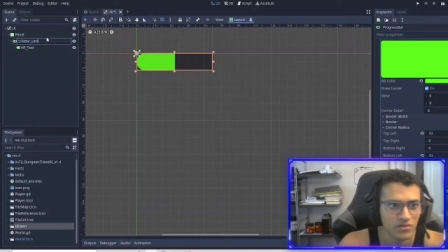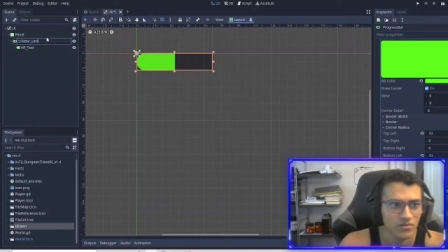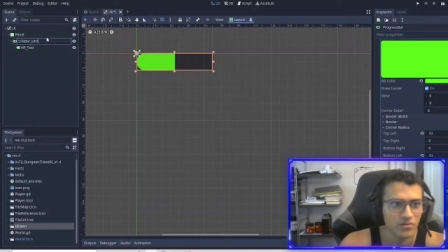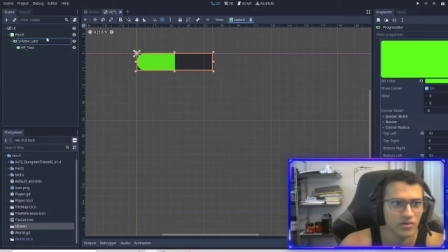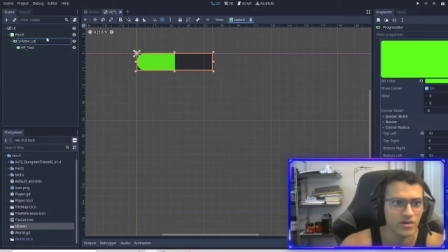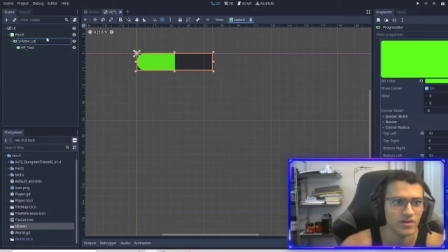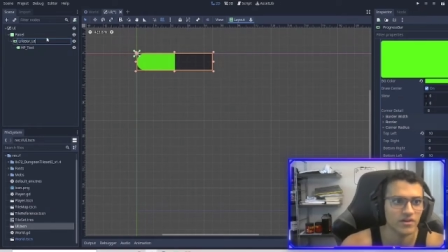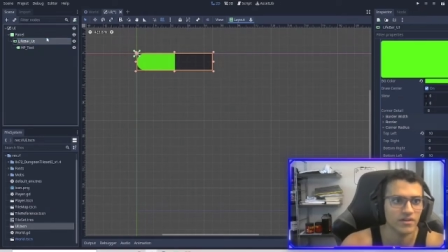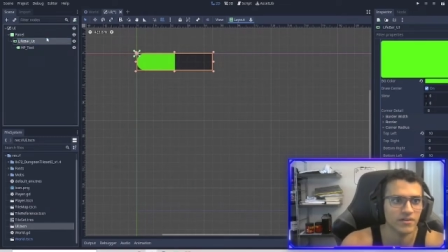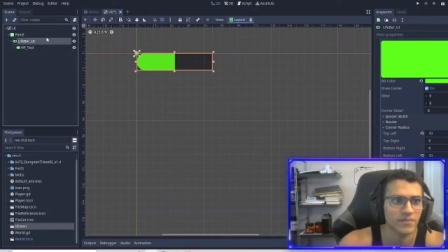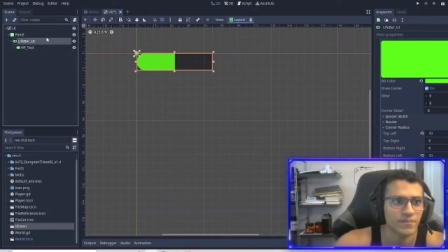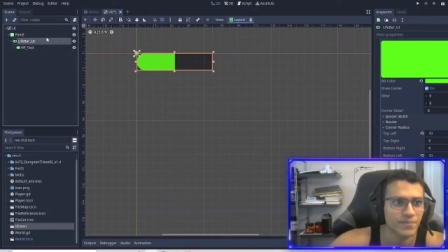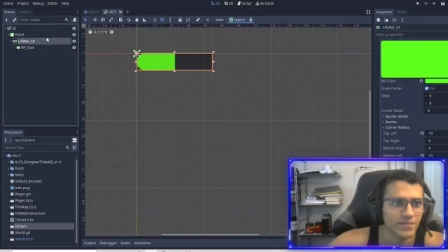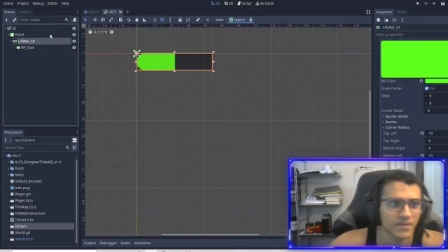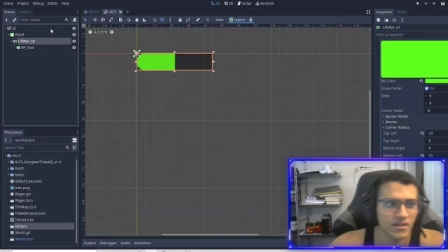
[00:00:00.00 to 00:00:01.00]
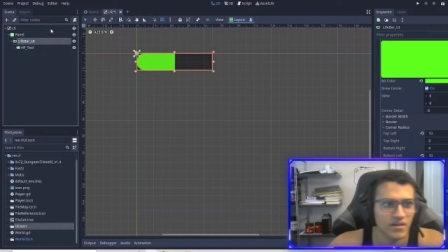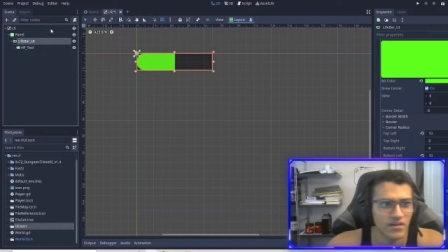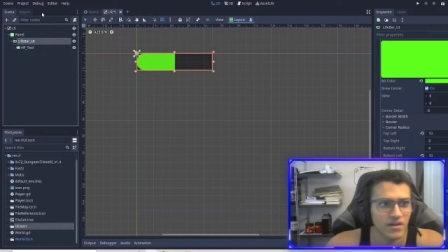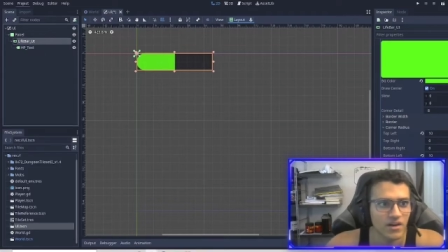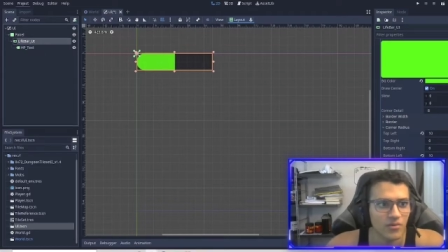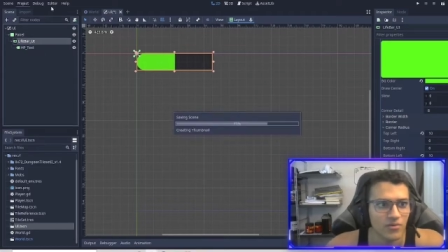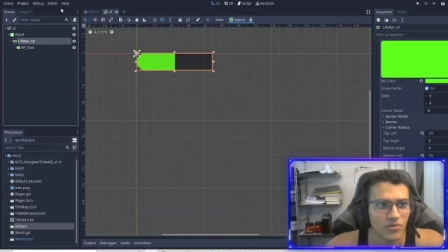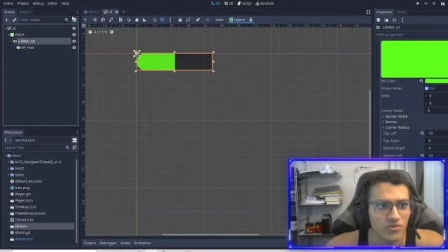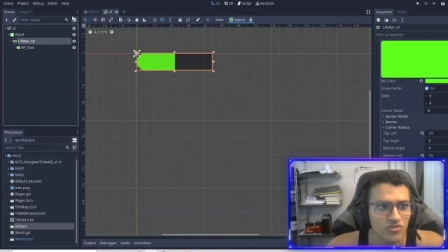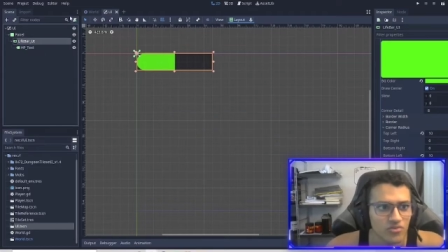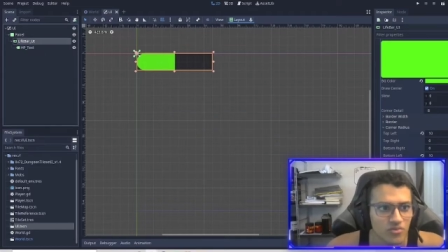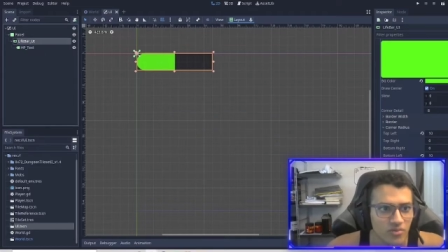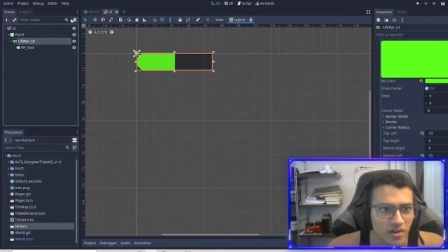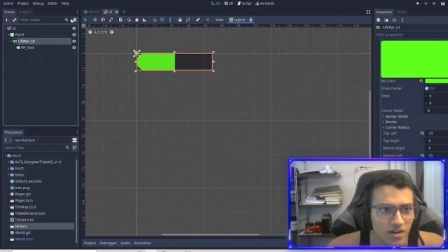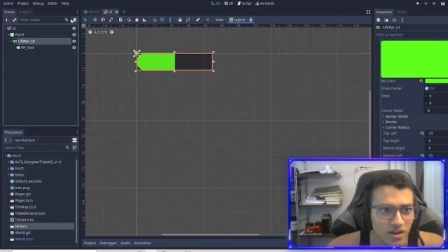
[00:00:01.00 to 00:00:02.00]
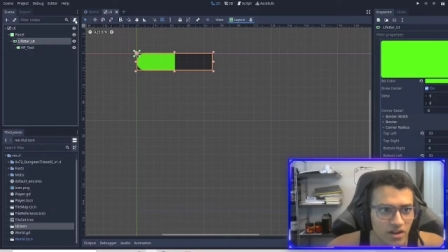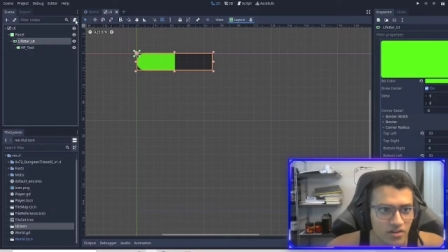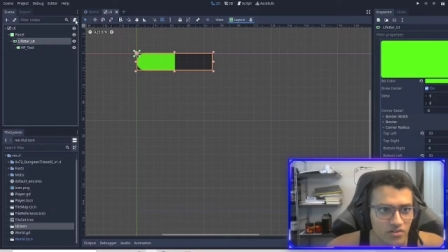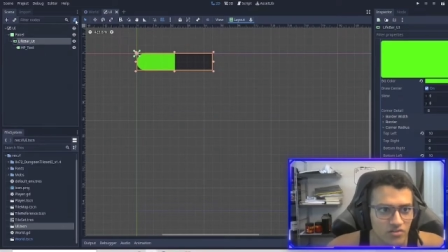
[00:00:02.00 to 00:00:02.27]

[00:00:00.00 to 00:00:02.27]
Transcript: UI. We're going to create a